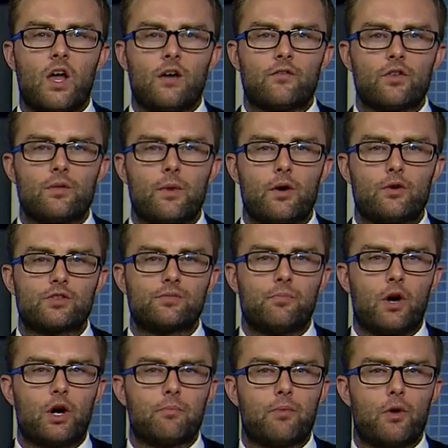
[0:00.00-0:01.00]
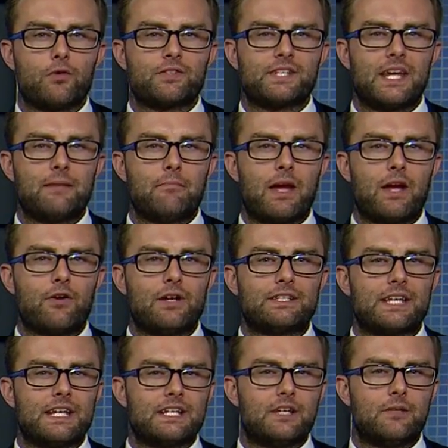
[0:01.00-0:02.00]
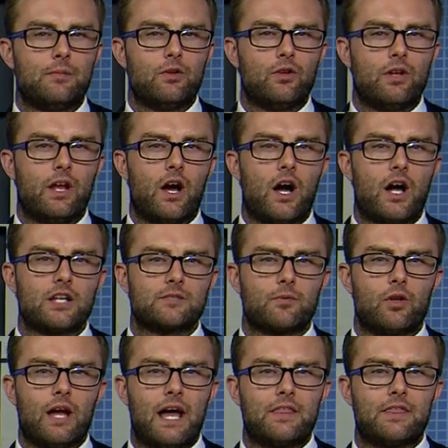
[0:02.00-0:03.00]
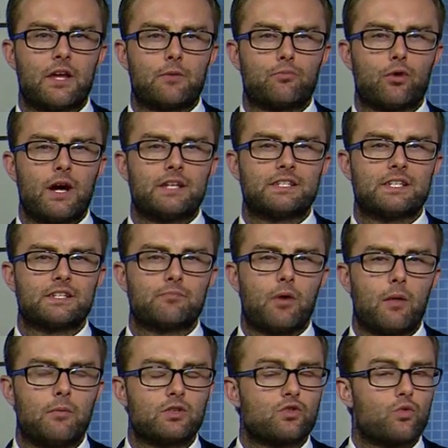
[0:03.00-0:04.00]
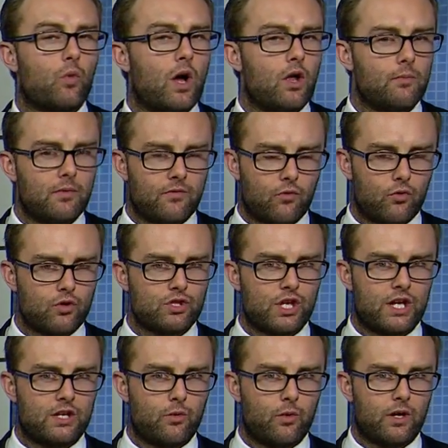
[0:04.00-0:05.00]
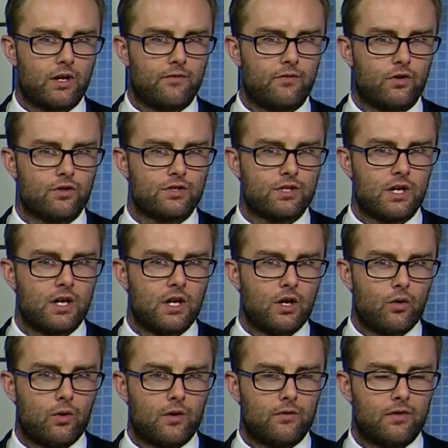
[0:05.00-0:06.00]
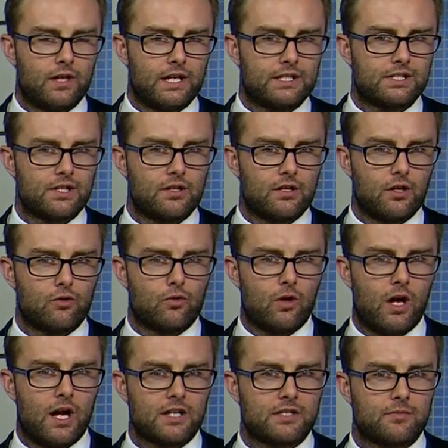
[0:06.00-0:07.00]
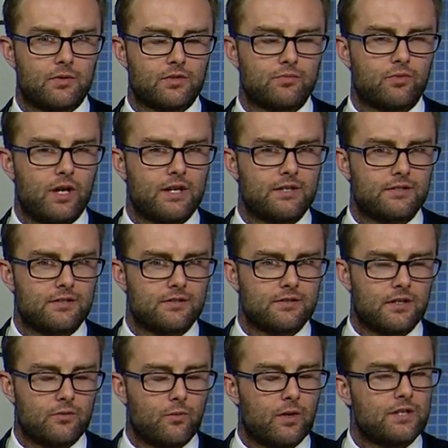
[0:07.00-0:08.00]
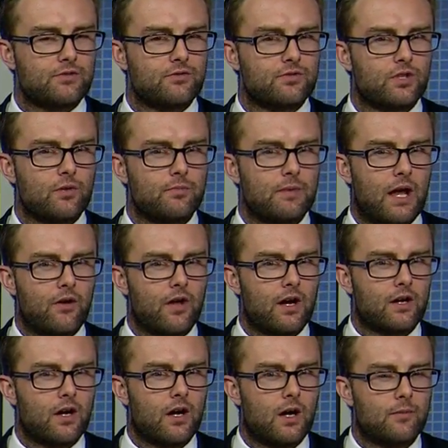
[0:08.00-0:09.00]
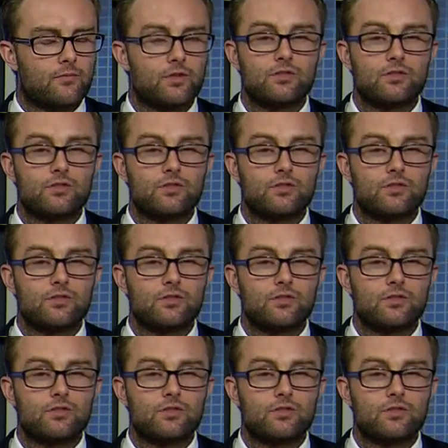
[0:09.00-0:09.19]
For the most part, both St. Mary's and Community Hospital had their prices published well before January 1st. We'll have links to the local hospital's prices on westernslopenow.com.